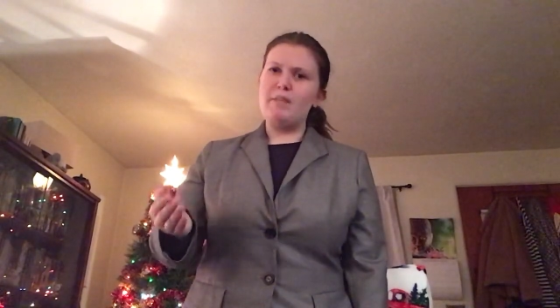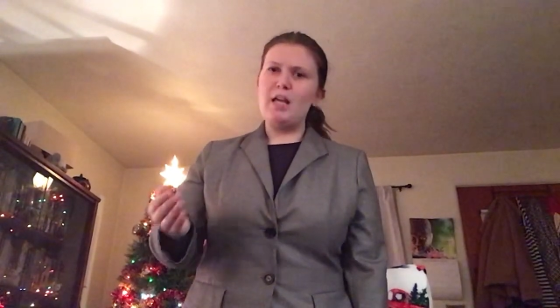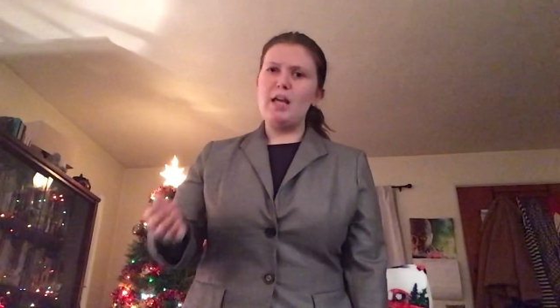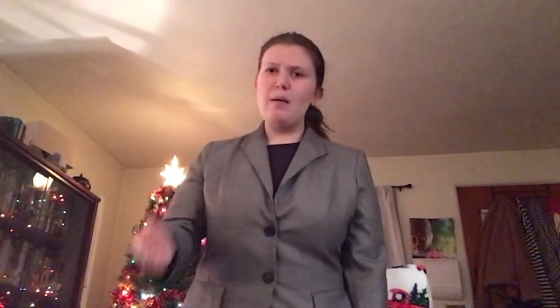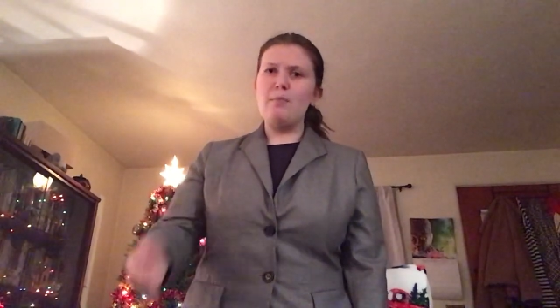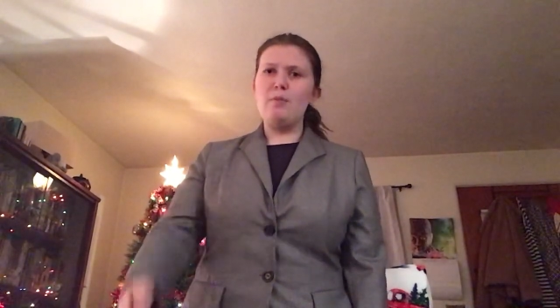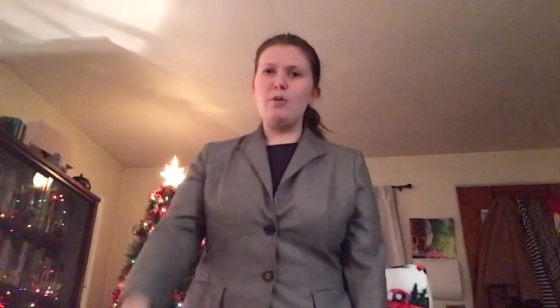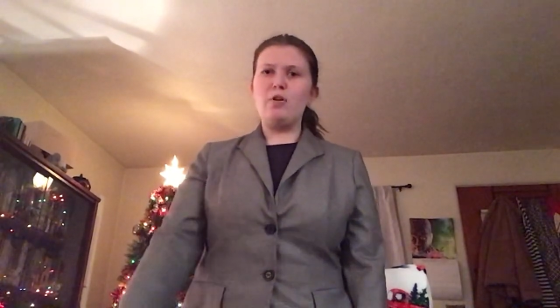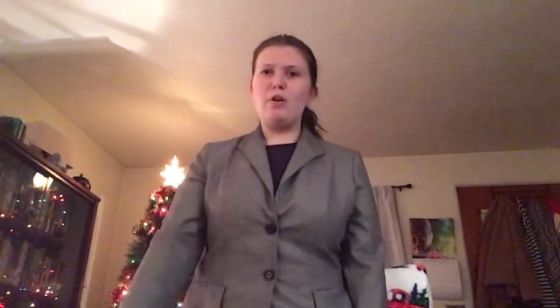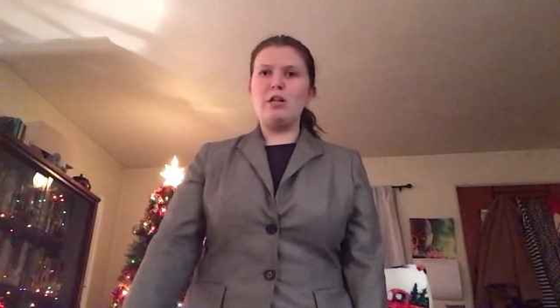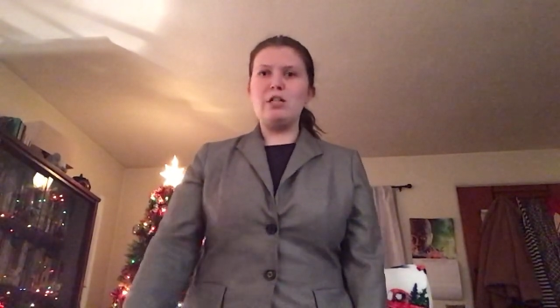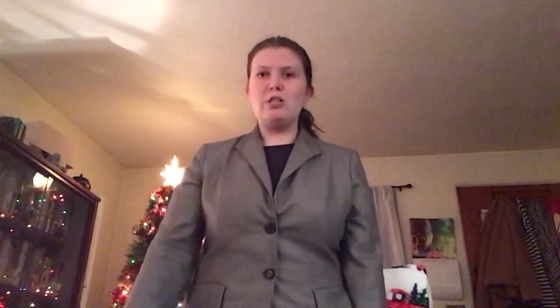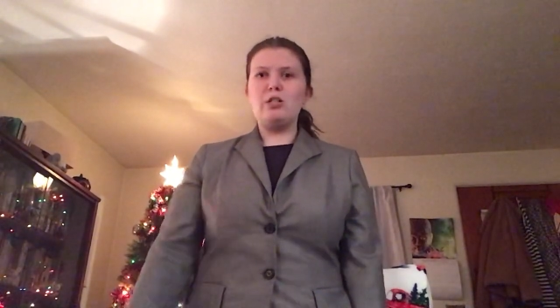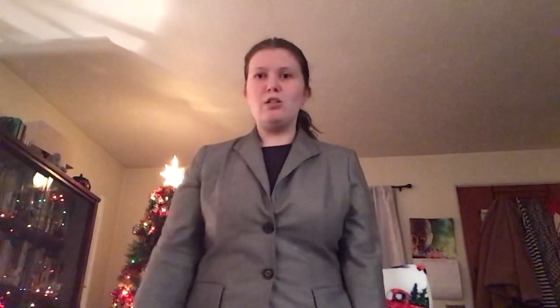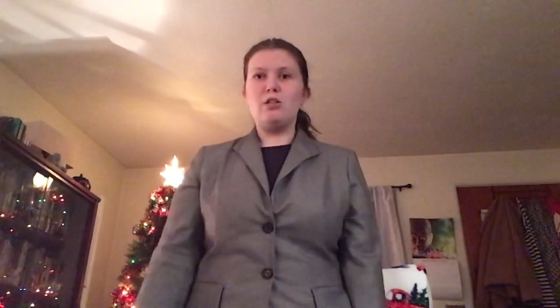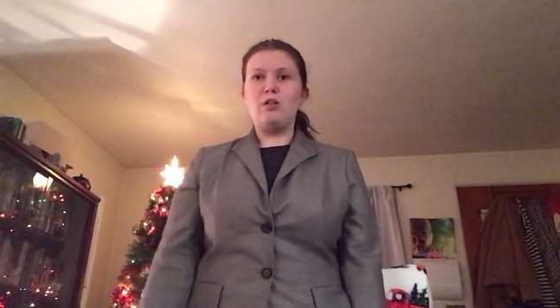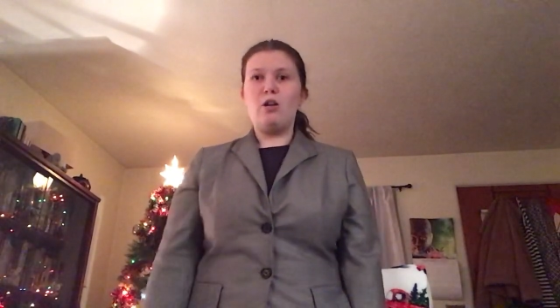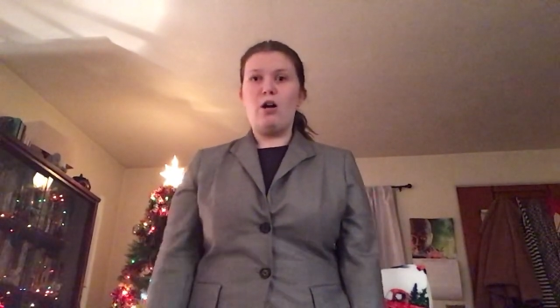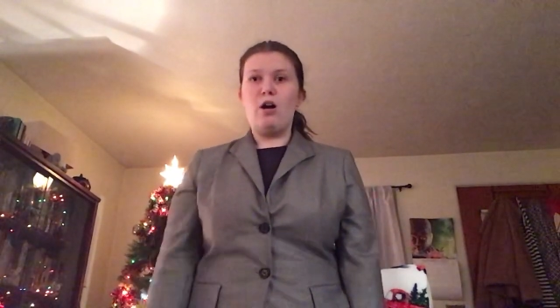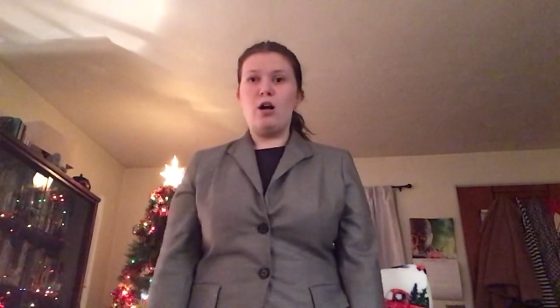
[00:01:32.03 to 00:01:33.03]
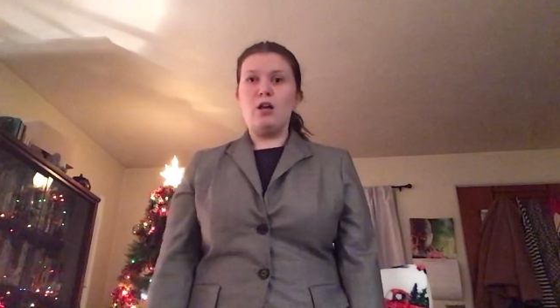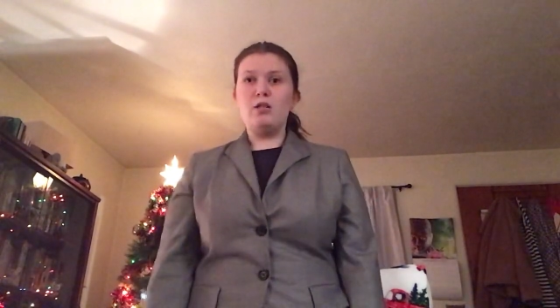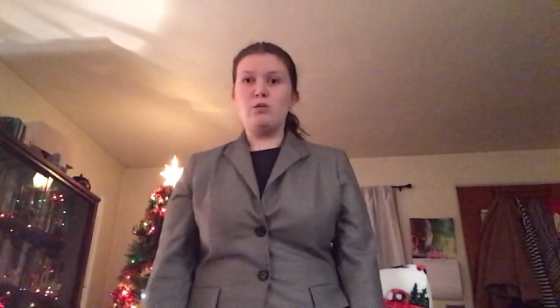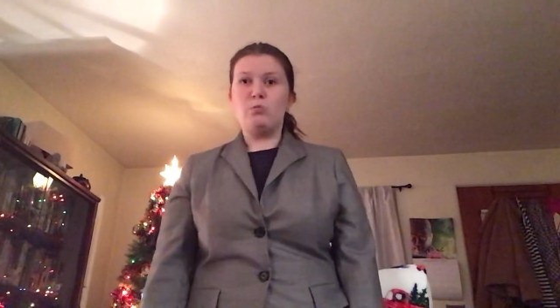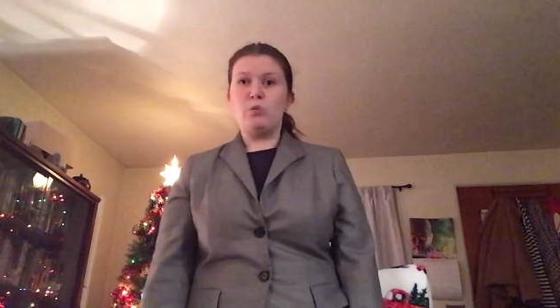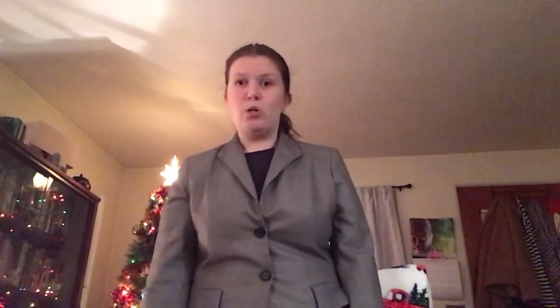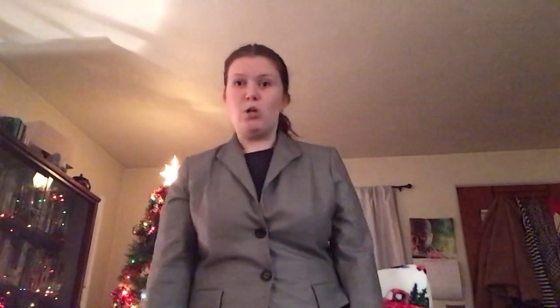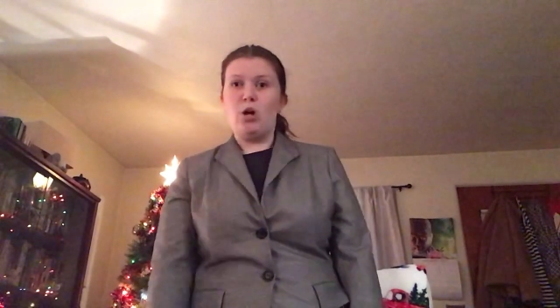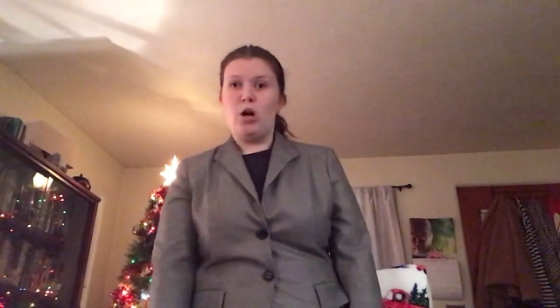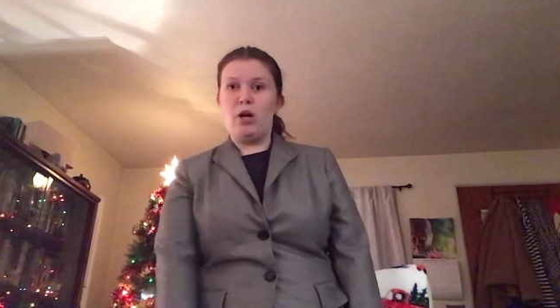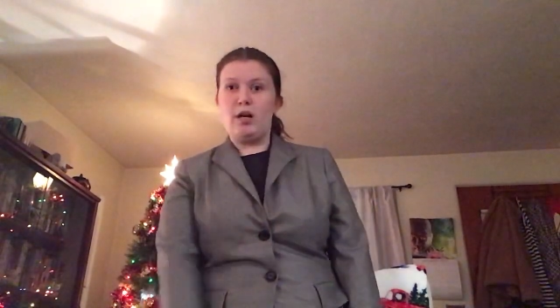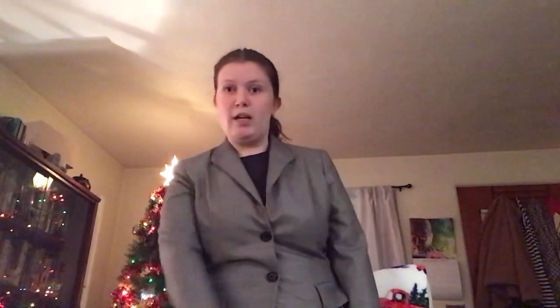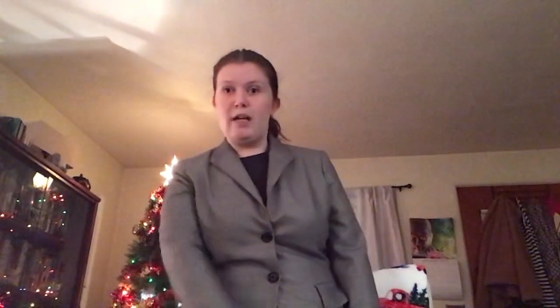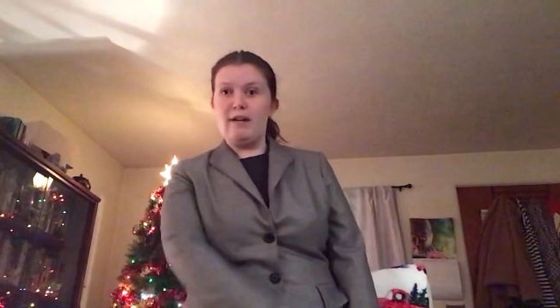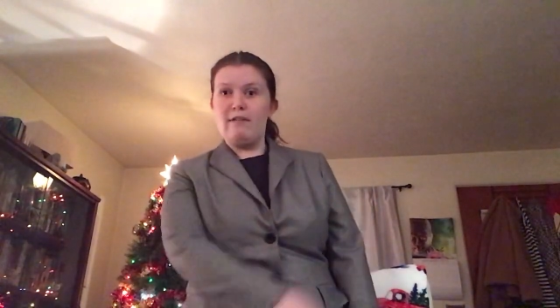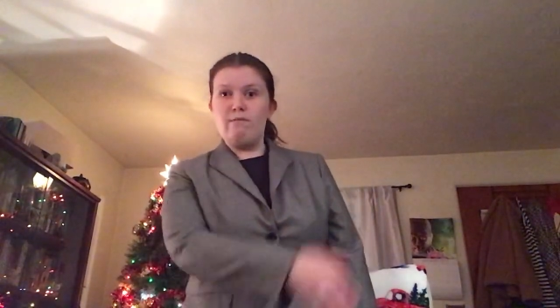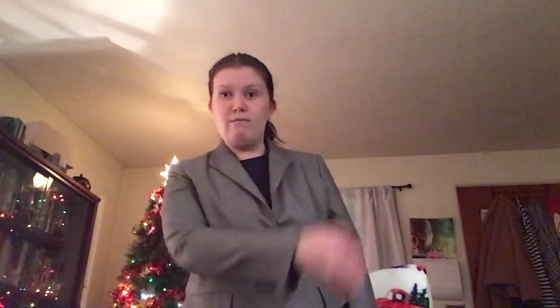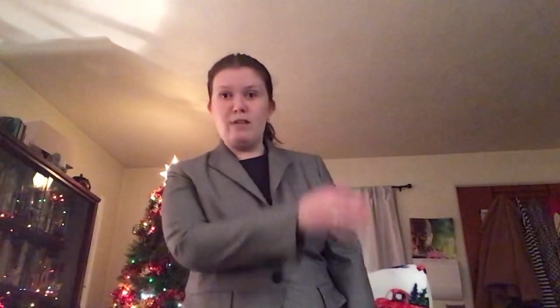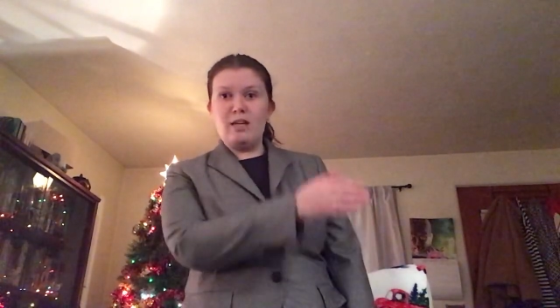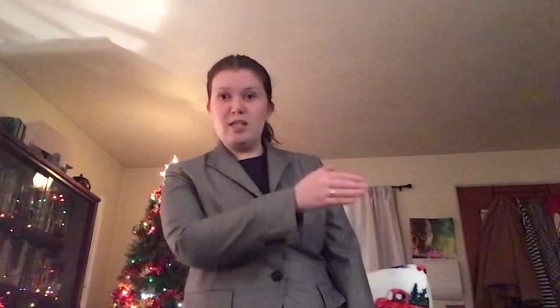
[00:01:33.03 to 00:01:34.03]
Immigration laws
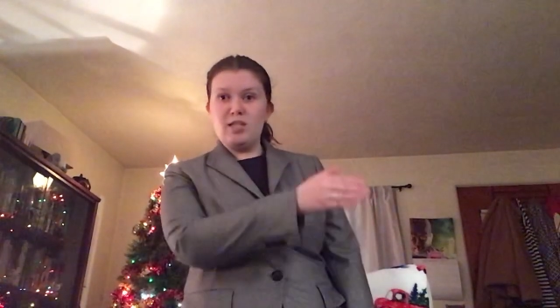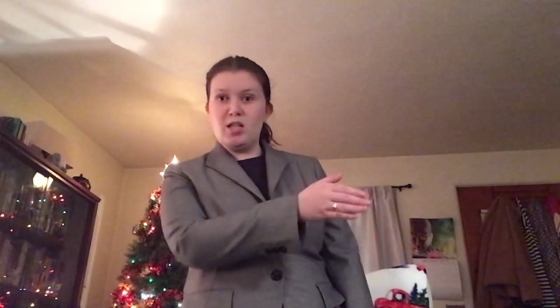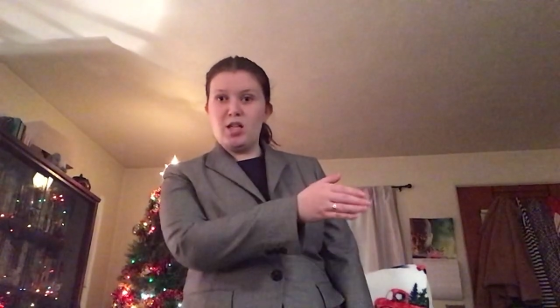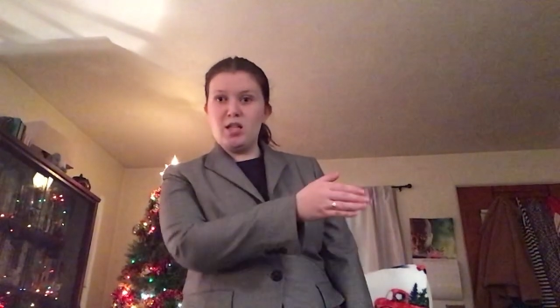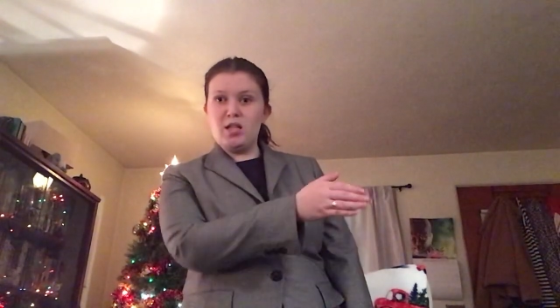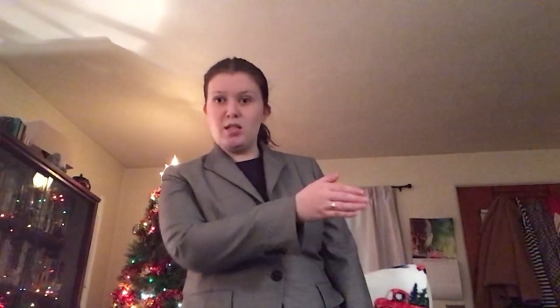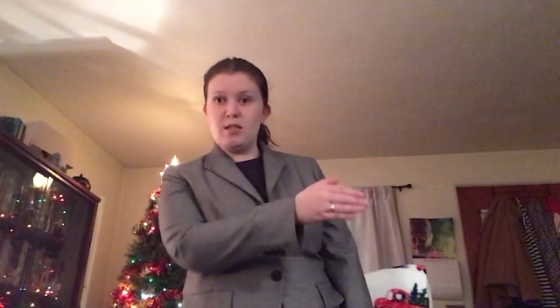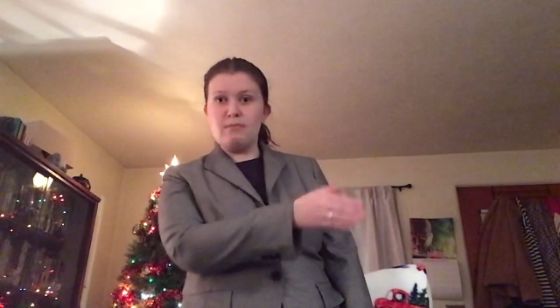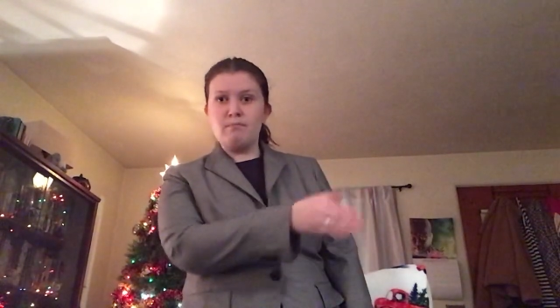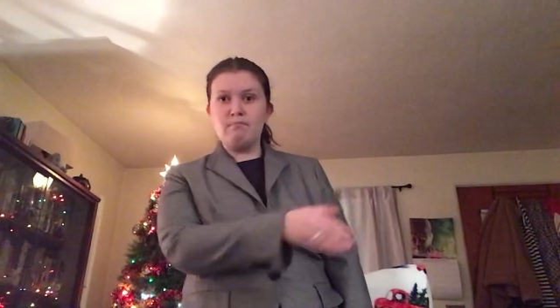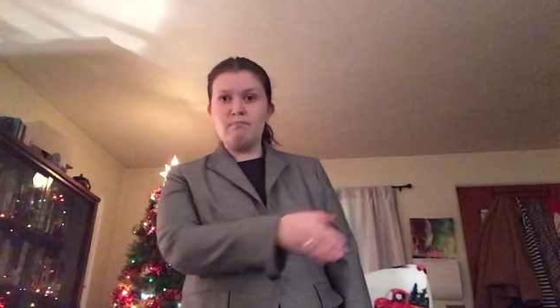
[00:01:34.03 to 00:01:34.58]
regarding visas,